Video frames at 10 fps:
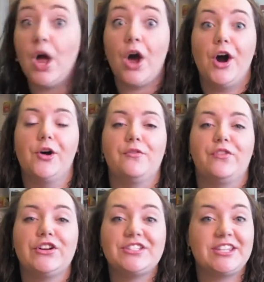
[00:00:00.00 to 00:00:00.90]
Oh,
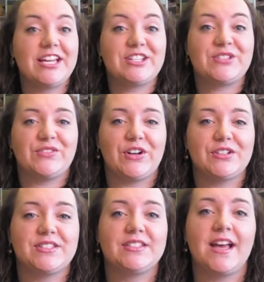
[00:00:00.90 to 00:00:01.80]
first things
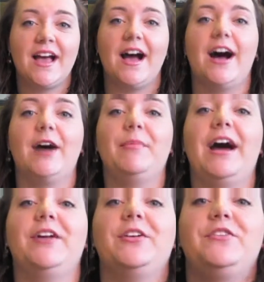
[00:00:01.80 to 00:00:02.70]
first.
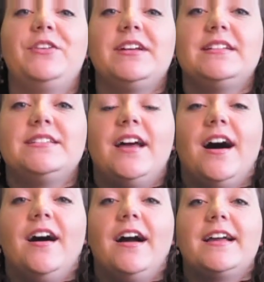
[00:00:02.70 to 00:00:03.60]
I don't know if you can
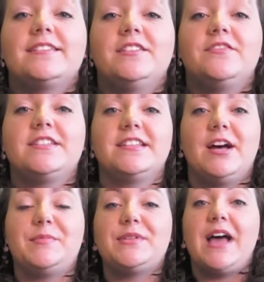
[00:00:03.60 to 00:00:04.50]
tell, I guess I'll lift this up.